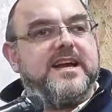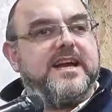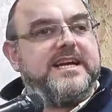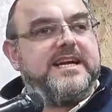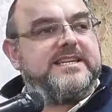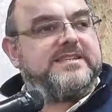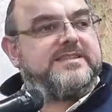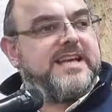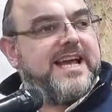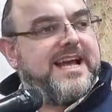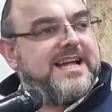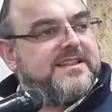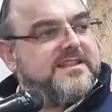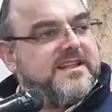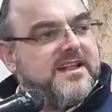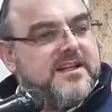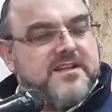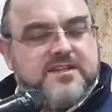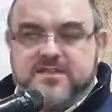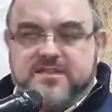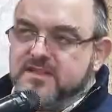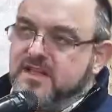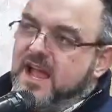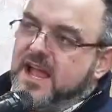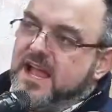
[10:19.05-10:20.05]
He said
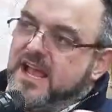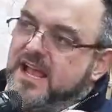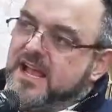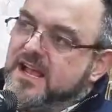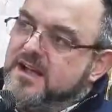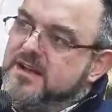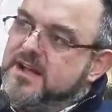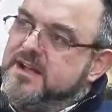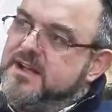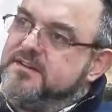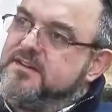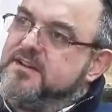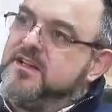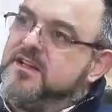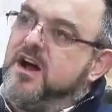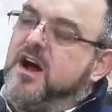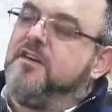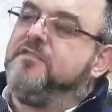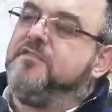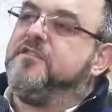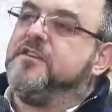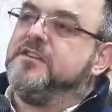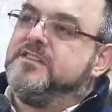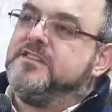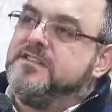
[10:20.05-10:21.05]
they
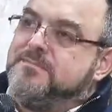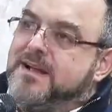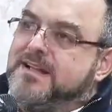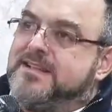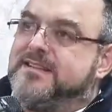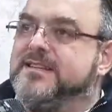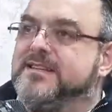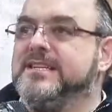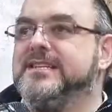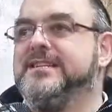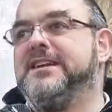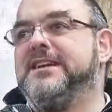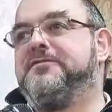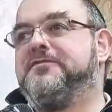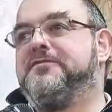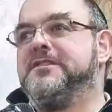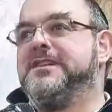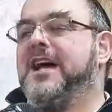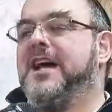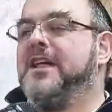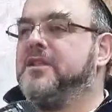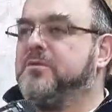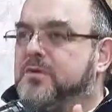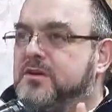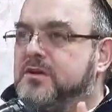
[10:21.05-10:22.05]
are fundamentally different.
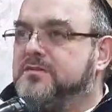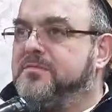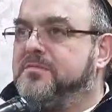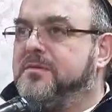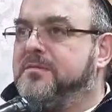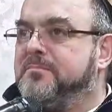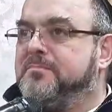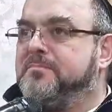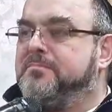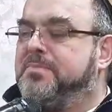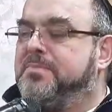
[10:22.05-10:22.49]
Now, there would have been